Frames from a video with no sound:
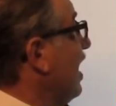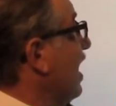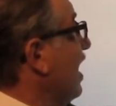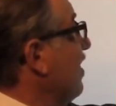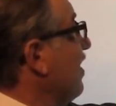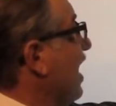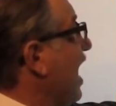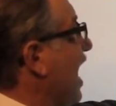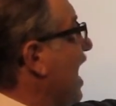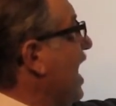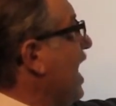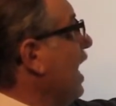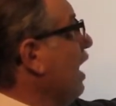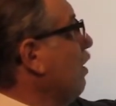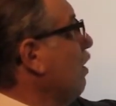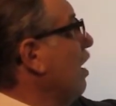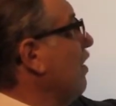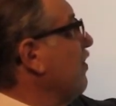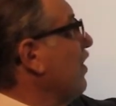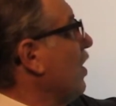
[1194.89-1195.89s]
The
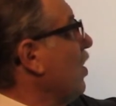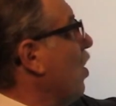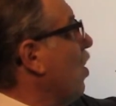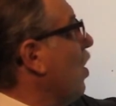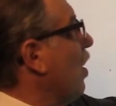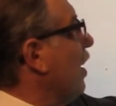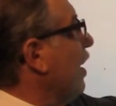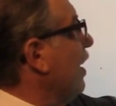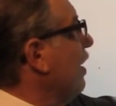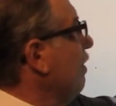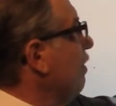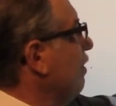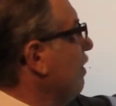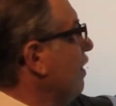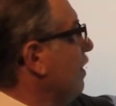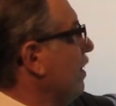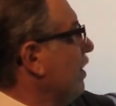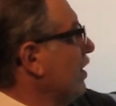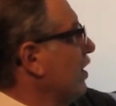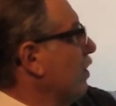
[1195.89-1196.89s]
anger of the Lord,
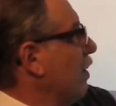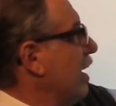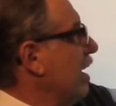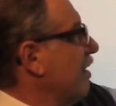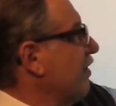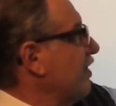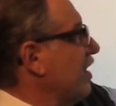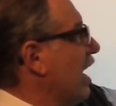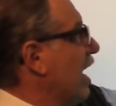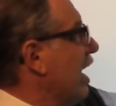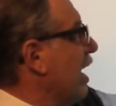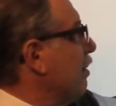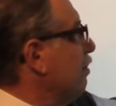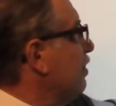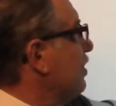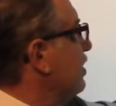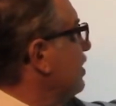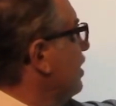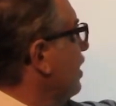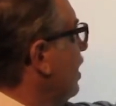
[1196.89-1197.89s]
12
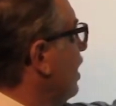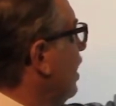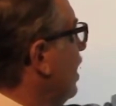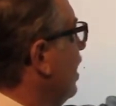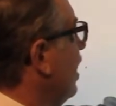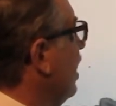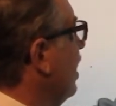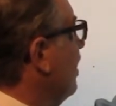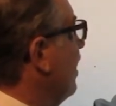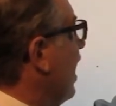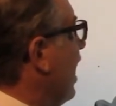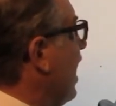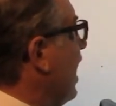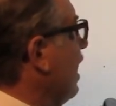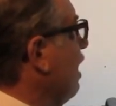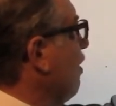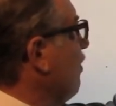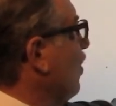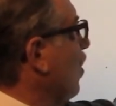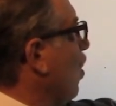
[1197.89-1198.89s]
times. The
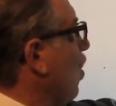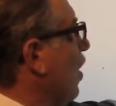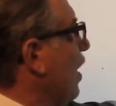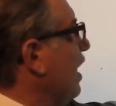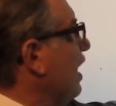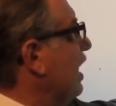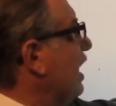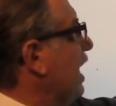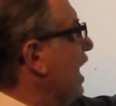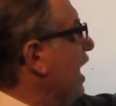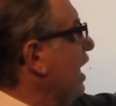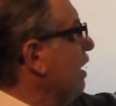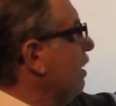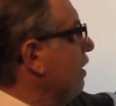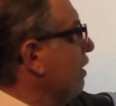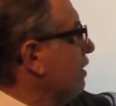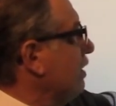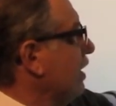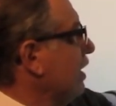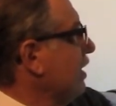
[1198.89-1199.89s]
anger of the Lord
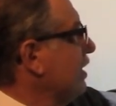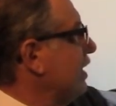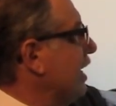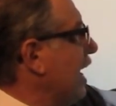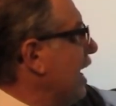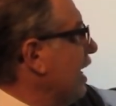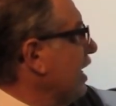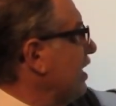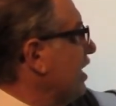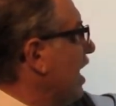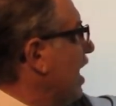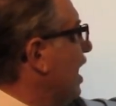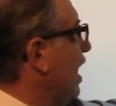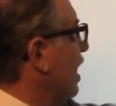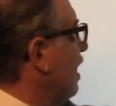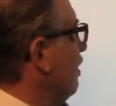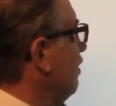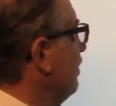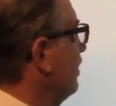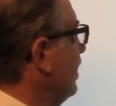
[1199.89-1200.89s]
kindled 10
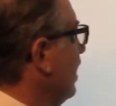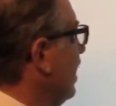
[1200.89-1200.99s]
times.